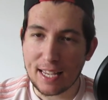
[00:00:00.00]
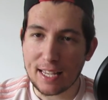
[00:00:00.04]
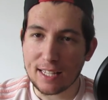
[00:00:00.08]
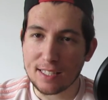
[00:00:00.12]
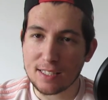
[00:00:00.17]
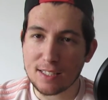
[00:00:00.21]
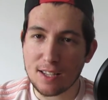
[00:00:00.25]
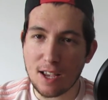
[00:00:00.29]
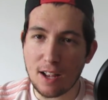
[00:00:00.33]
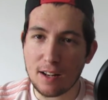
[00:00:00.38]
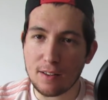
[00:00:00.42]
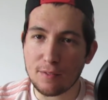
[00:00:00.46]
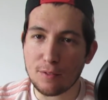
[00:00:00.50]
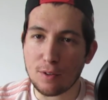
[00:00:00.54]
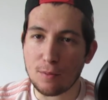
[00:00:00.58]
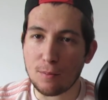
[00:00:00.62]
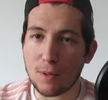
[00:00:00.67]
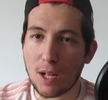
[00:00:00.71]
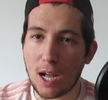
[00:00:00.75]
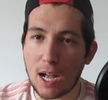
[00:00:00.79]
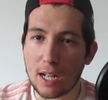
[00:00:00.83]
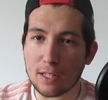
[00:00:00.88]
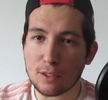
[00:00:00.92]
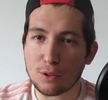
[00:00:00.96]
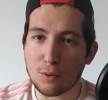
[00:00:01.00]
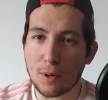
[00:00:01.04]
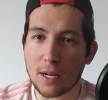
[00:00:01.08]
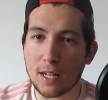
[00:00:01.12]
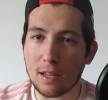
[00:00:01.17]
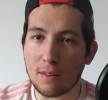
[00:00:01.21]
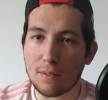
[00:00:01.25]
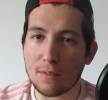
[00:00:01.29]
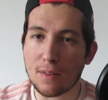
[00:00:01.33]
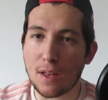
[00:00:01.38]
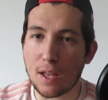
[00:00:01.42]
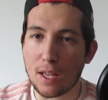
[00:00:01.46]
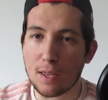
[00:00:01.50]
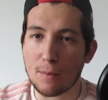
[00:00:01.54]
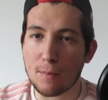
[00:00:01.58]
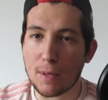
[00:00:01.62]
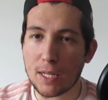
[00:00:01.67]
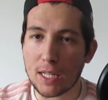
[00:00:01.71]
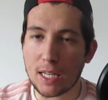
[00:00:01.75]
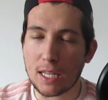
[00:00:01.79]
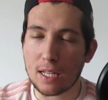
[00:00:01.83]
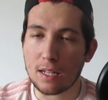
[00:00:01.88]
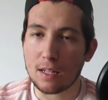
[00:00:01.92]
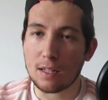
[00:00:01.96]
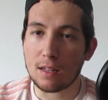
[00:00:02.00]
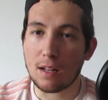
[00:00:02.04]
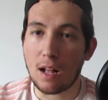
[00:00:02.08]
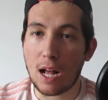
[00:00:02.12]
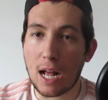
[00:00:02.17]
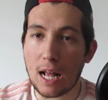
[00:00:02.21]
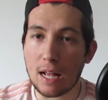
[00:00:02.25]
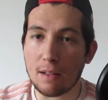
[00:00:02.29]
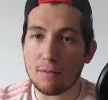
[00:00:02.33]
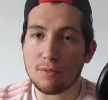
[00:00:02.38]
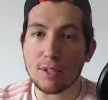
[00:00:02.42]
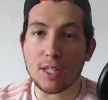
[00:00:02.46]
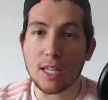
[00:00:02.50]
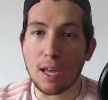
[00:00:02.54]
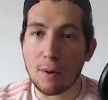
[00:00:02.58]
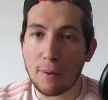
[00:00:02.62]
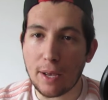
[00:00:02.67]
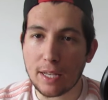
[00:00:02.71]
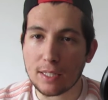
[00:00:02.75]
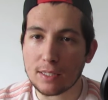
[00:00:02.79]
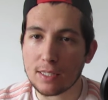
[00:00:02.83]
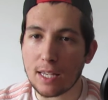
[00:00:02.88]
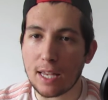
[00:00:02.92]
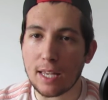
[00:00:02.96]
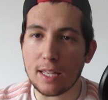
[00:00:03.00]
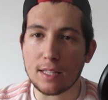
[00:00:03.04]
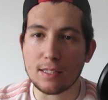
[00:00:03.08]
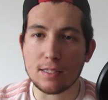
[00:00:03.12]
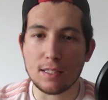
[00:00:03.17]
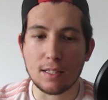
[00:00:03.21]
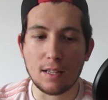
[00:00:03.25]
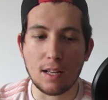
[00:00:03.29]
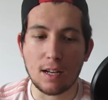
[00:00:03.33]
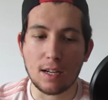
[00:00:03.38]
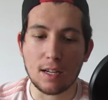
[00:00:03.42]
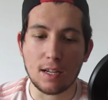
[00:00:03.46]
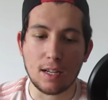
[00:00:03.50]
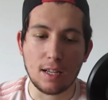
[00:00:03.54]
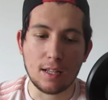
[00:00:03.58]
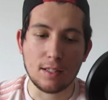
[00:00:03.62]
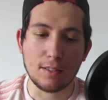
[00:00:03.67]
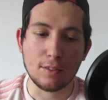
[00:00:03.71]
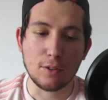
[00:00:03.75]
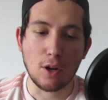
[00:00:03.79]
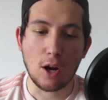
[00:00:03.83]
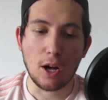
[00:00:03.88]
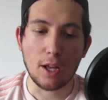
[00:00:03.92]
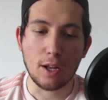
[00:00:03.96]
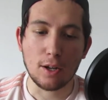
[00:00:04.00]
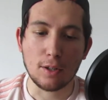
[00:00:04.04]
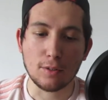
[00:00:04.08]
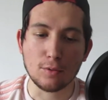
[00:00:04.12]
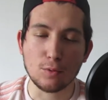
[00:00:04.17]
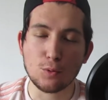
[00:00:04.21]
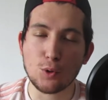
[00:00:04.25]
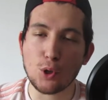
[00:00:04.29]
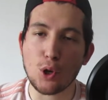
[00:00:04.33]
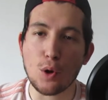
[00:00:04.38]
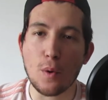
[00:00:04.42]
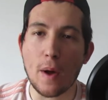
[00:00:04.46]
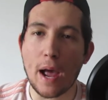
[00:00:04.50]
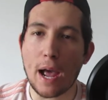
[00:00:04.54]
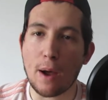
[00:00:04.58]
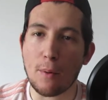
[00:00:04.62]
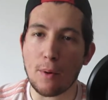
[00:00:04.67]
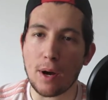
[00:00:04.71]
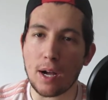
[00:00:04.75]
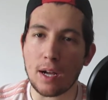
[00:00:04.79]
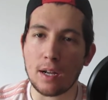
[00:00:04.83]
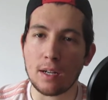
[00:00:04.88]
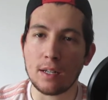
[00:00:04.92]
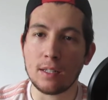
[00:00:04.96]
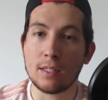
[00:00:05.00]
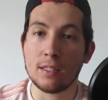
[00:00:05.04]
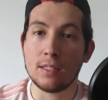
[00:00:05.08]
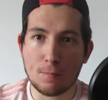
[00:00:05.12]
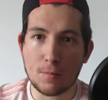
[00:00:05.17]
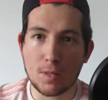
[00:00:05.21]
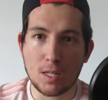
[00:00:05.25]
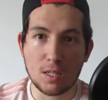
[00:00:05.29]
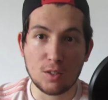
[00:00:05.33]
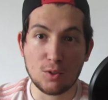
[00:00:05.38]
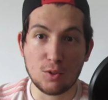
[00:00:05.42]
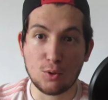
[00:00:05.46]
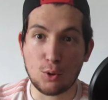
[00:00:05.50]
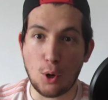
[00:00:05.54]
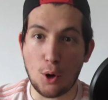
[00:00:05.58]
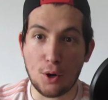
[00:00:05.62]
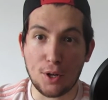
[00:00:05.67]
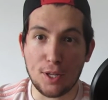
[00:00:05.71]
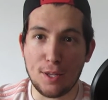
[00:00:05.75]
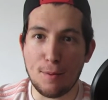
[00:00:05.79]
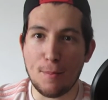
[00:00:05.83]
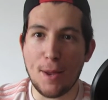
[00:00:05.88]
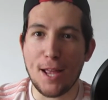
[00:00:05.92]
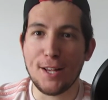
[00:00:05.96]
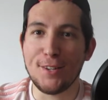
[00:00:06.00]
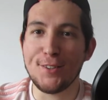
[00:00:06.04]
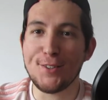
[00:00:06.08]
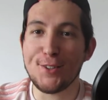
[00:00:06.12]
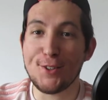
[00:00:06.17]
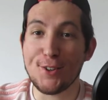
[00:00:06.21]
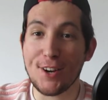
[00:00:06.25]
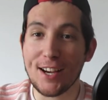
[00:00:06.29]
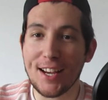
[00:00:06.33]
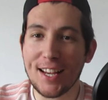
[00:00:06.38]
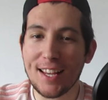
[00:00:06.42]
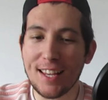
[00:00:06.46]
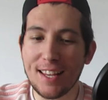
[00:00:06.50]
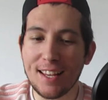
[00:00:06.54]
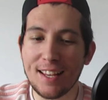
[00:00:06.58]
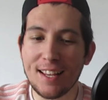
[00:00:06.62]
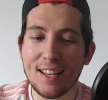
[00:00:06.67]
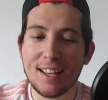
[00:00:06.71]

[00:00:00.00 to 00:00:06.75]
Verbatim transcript: It's turned from like a twenty, thirty minute like video essay to like a nigh on two hour documentary.